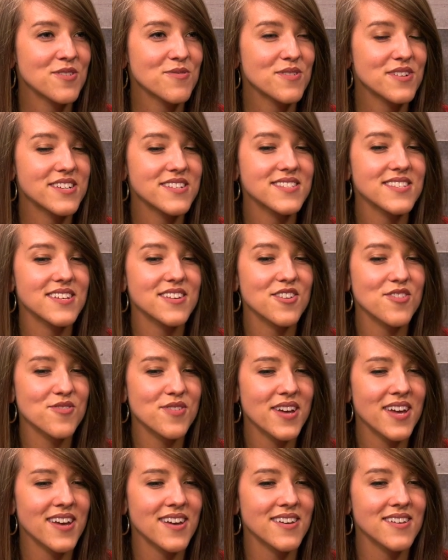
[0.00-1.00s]
where he's like,
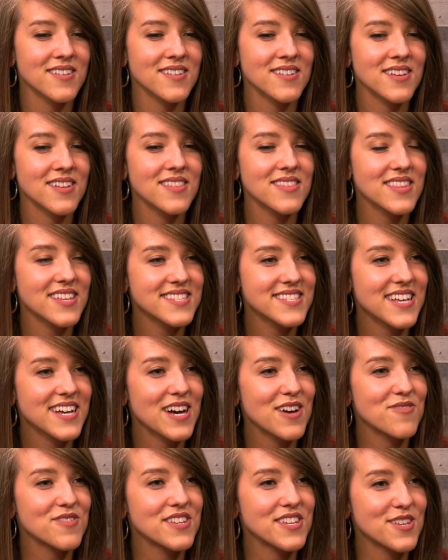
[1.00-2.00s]
okay, let's
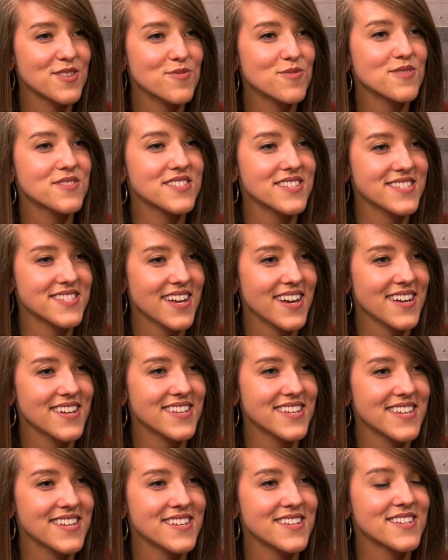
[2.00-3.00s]
have an equal
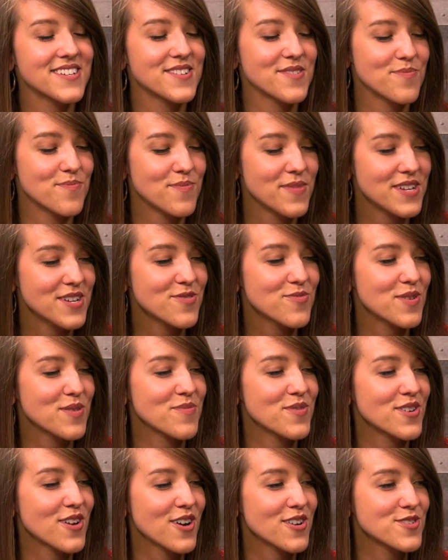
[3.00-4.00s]
society. Men and
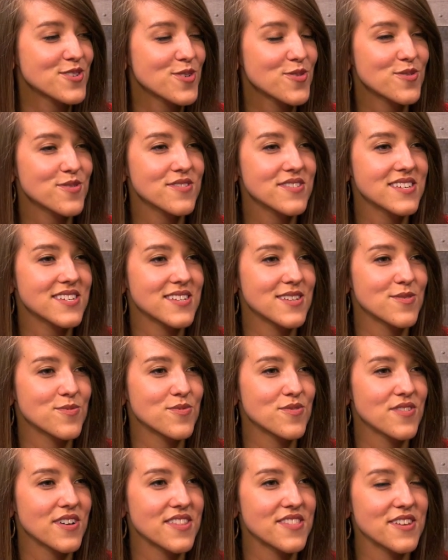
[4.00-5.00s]
women are totally
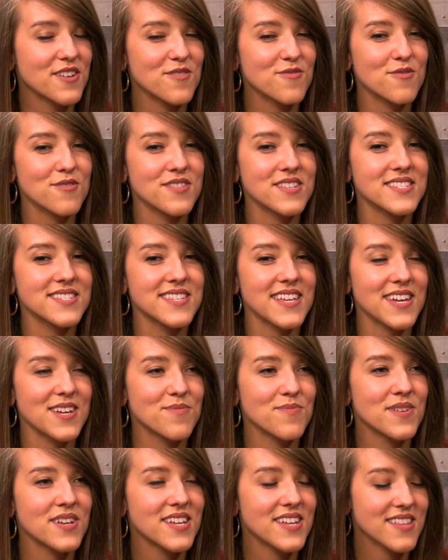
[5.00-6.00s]
equal and therefore the
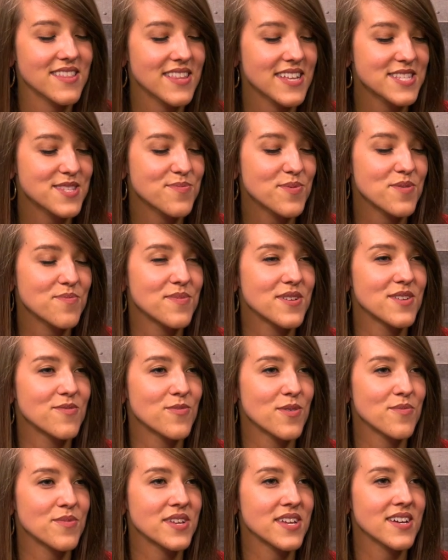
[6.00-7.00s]
same. Let's put men and
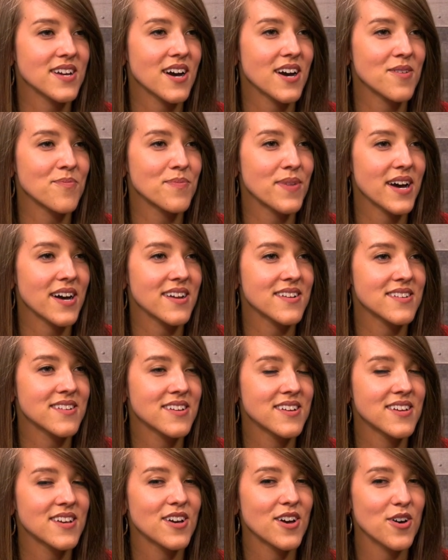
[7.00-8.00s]
women in combat.
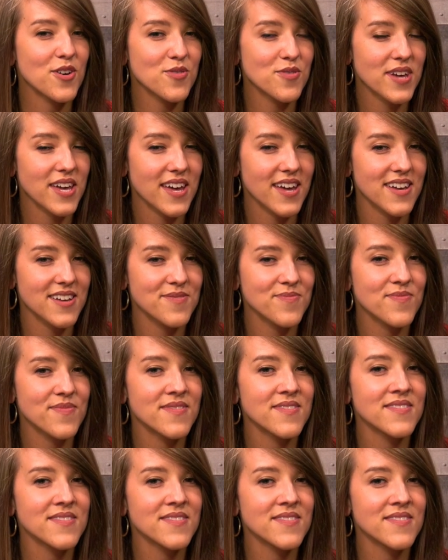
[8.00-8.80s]
Okay,